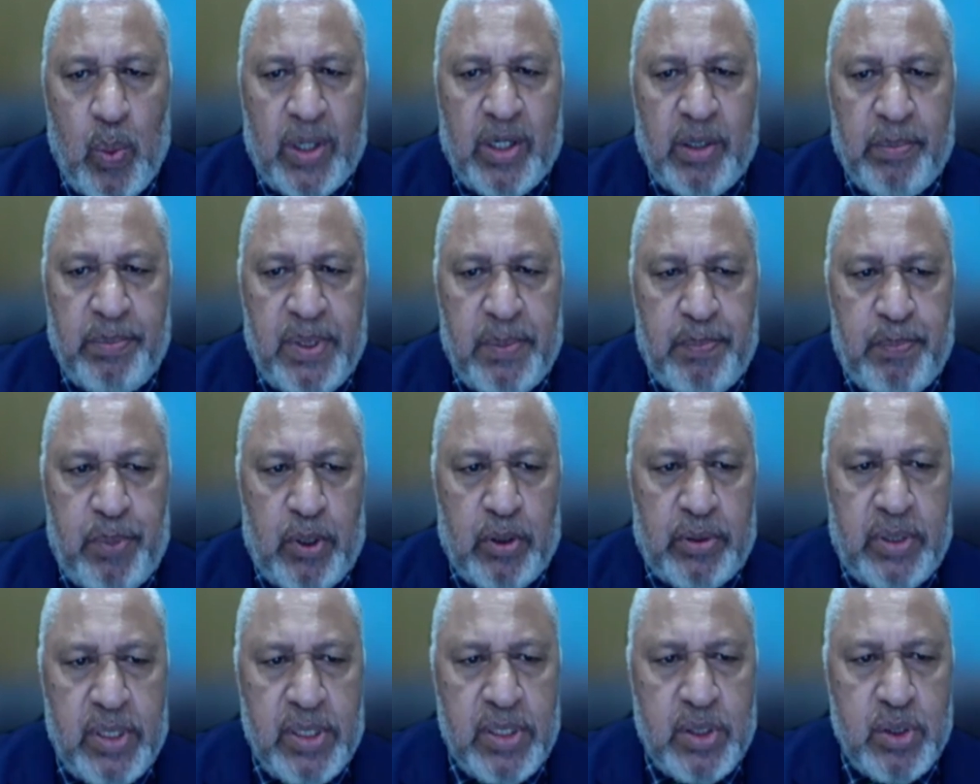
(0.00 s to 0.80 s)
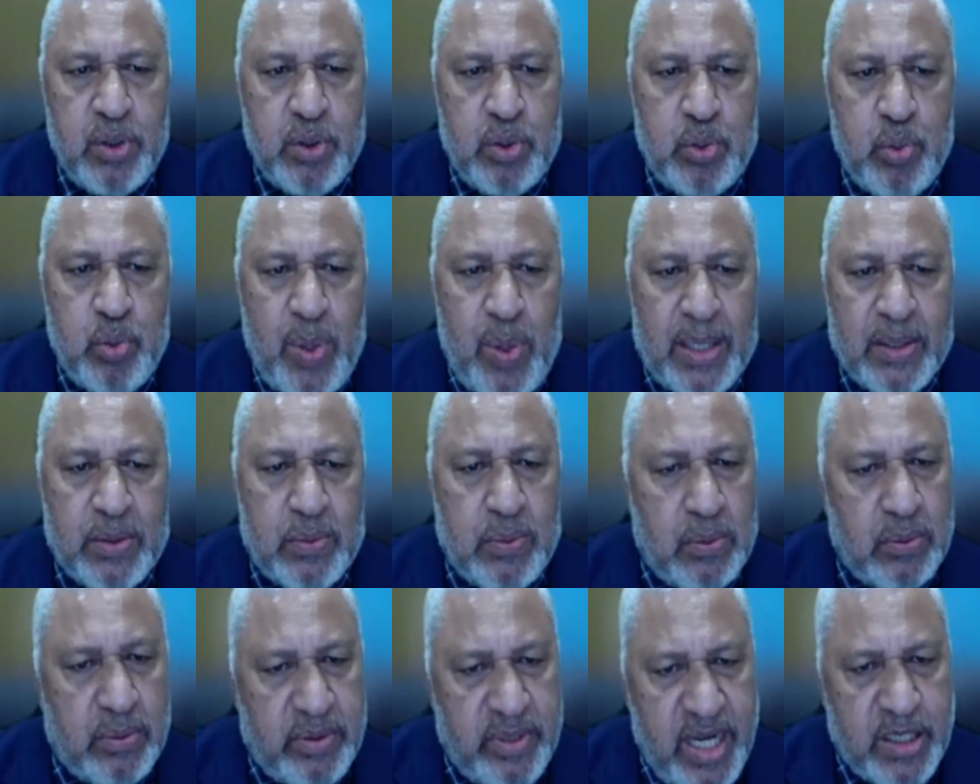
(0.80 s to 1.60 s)
Wannabe politicians who are
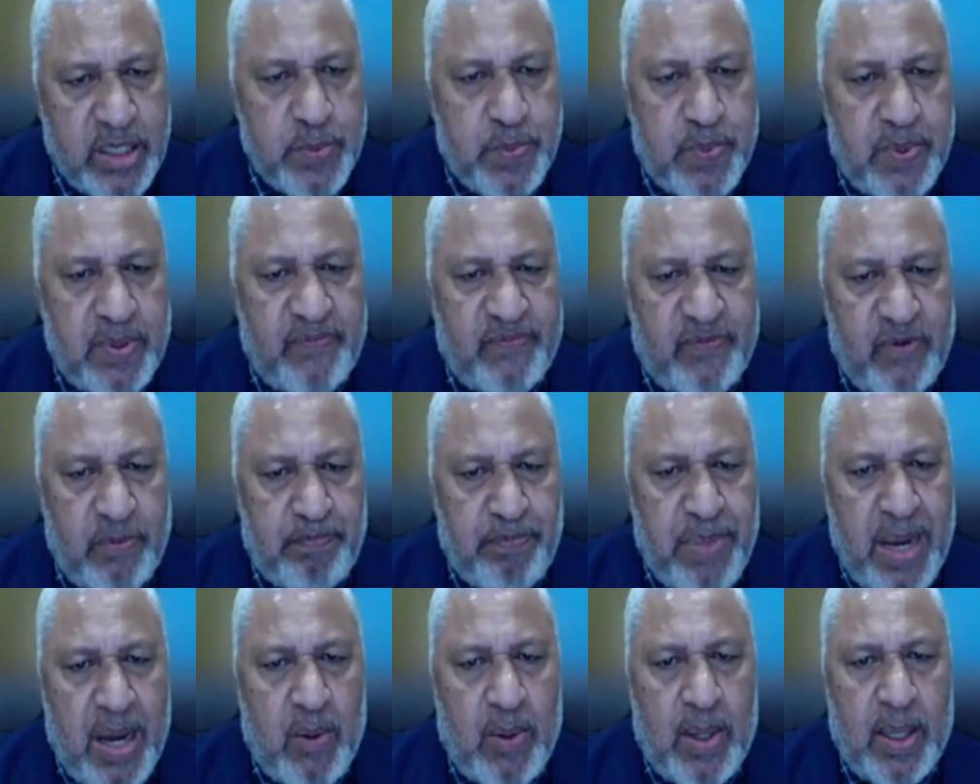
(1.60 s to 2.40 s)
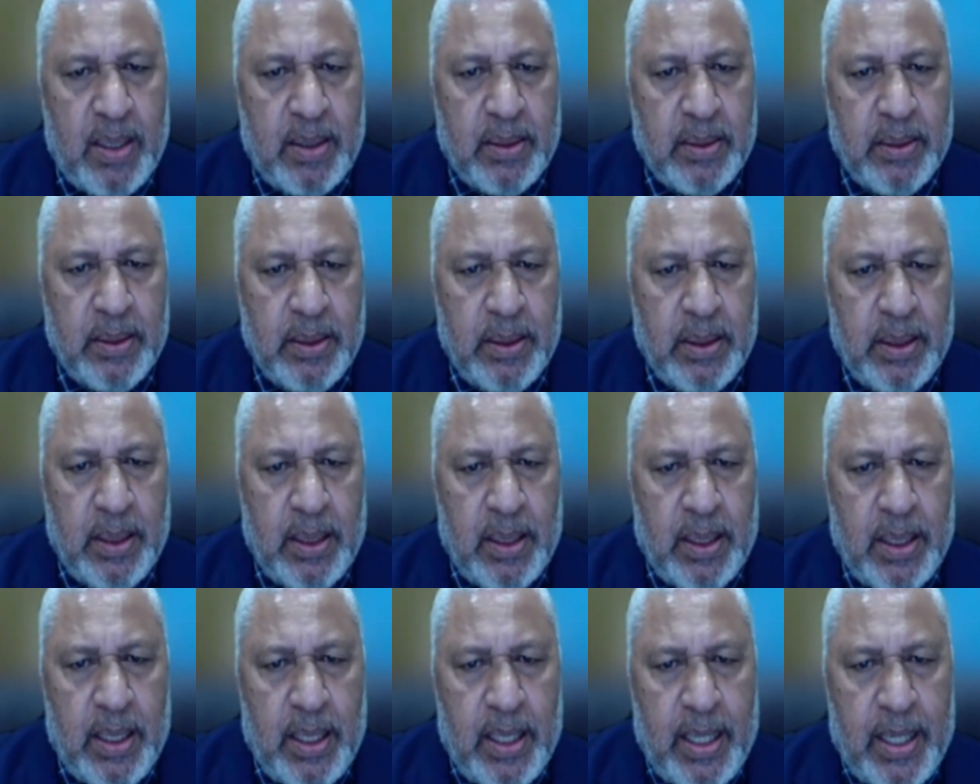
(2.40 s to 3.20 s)
so desperate for power
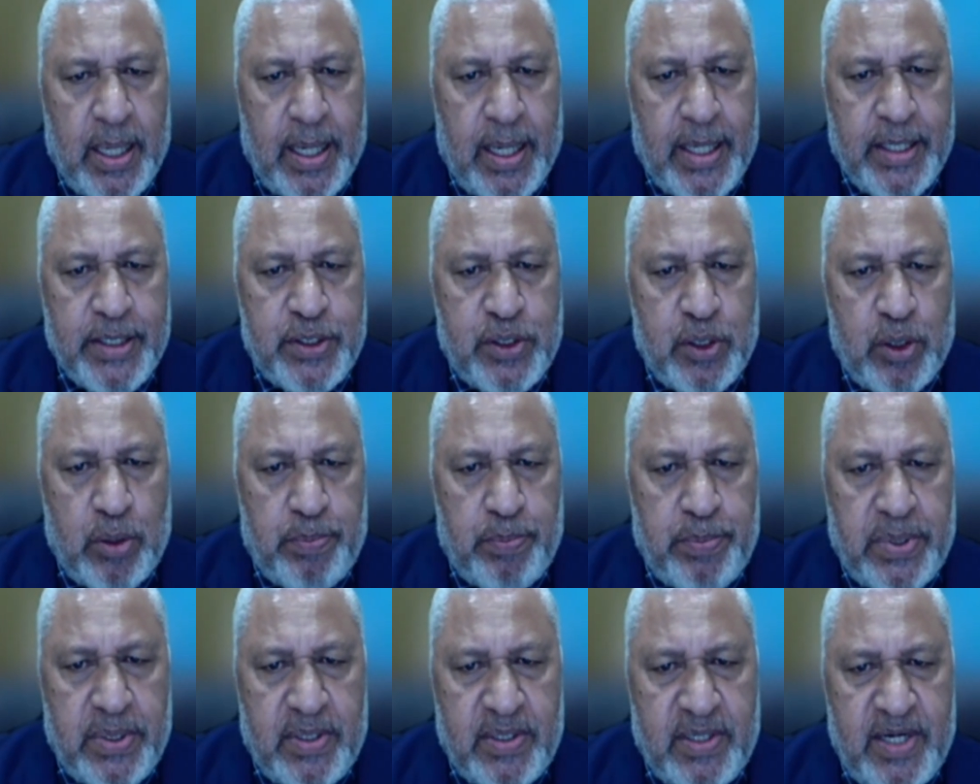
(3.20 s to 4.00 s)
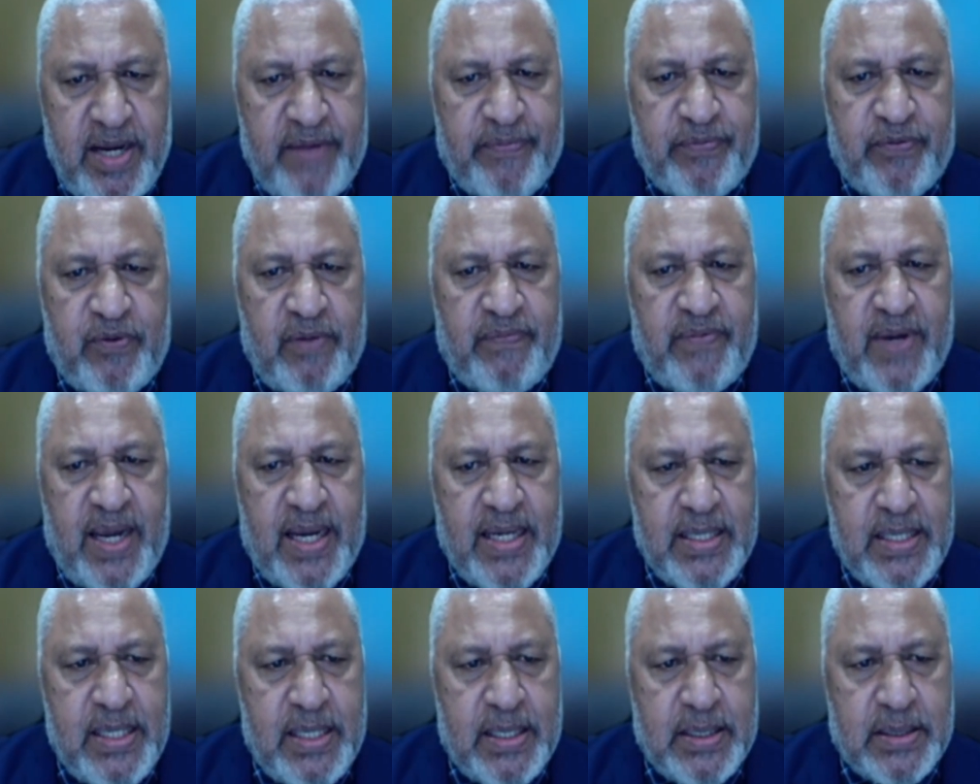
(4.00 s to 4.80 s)
and so bereft of
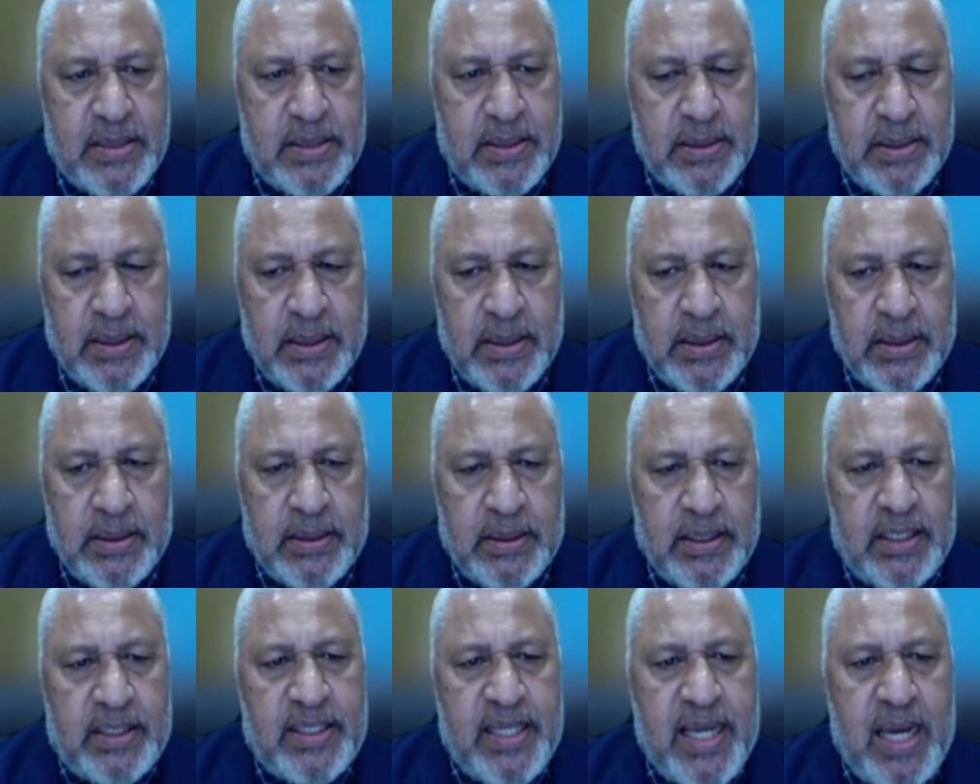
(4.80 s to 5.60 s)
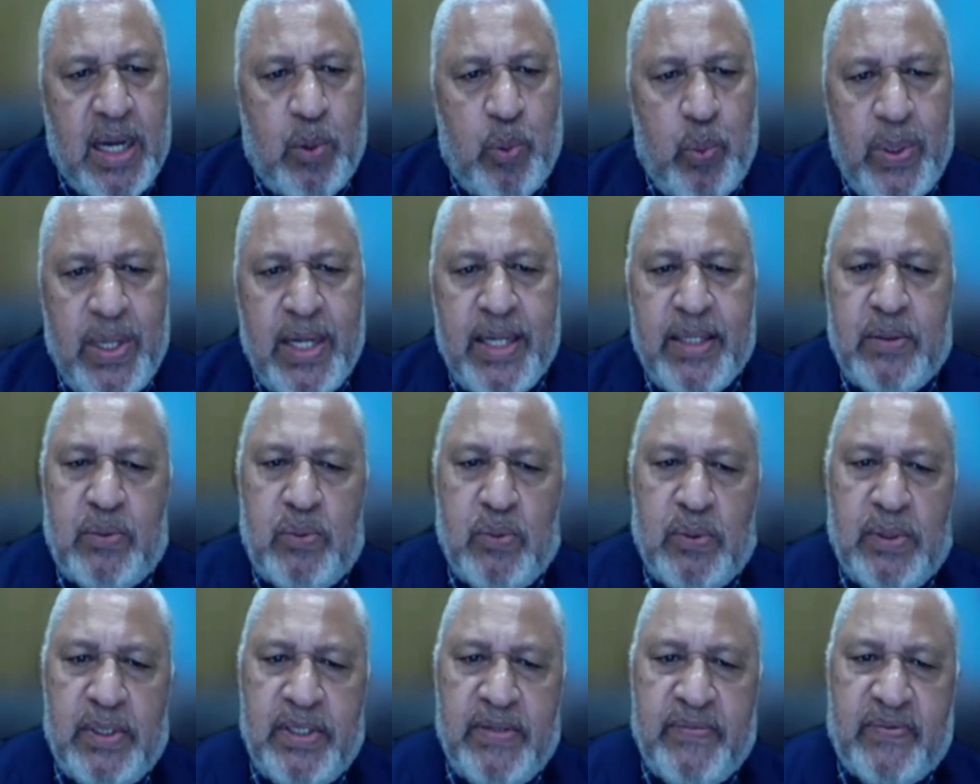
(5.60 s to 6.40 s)
ideas that they are
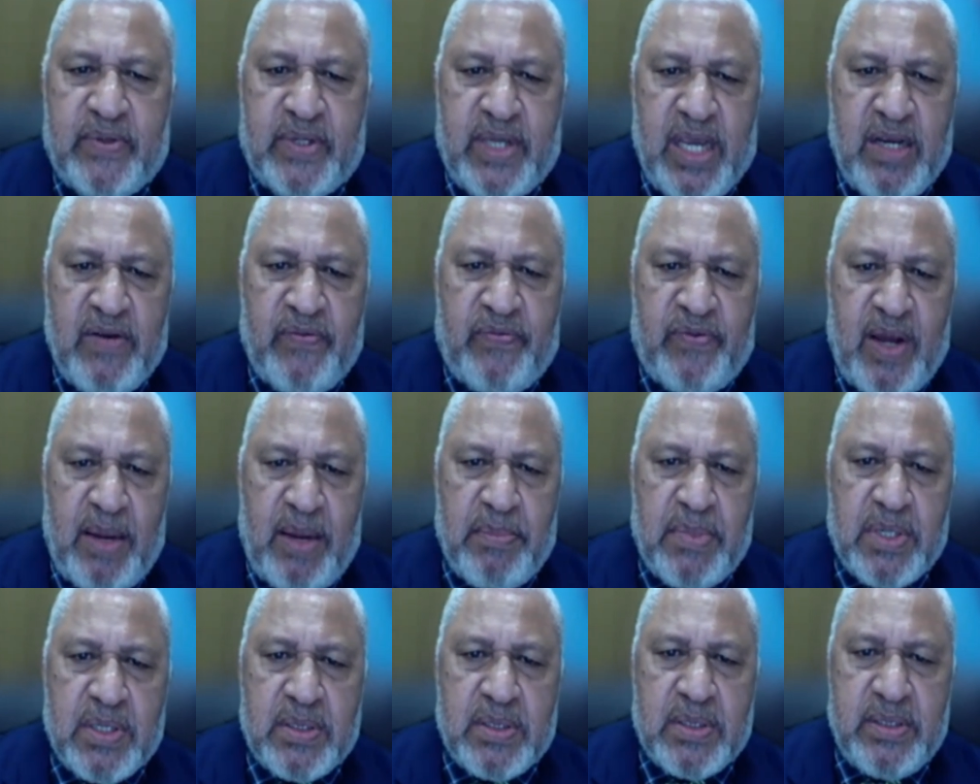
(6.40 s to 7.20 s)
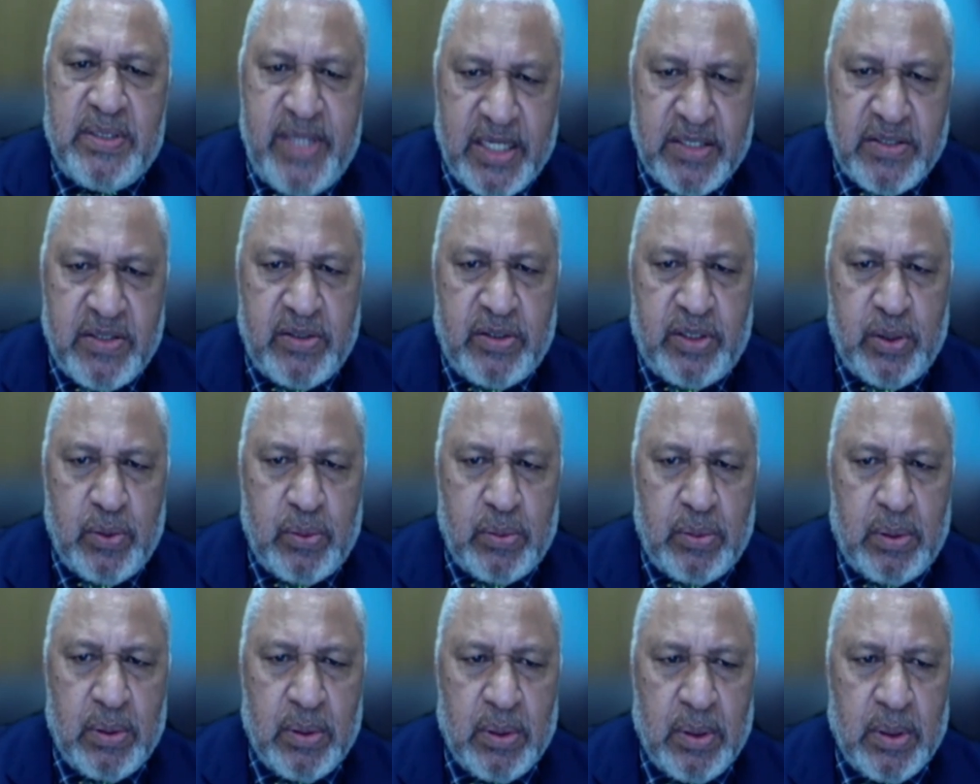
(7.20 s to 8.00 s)
willing to leave cane farmers
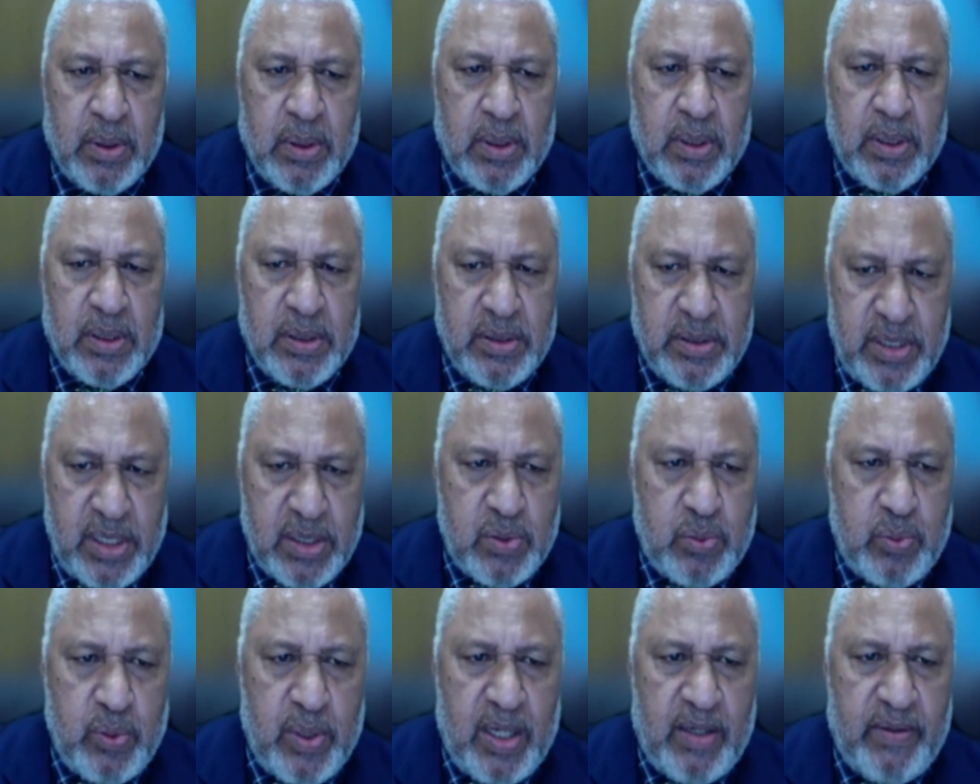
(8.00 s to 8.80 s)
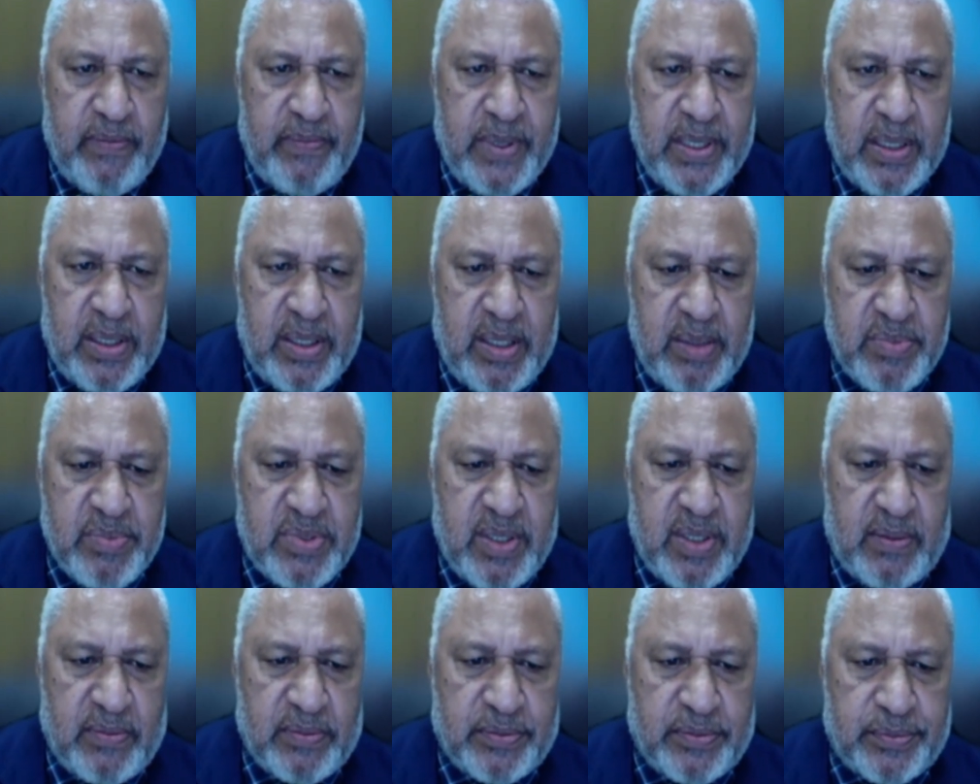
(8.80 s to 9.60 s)
destitute just to elevate
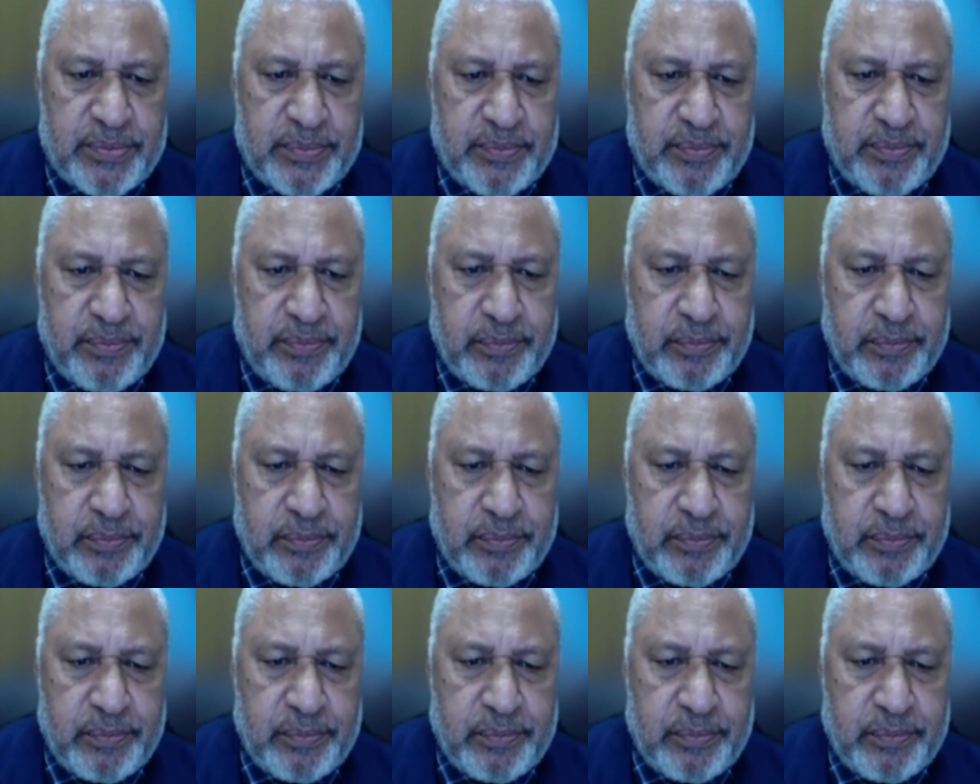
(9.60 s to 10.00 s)
themselves.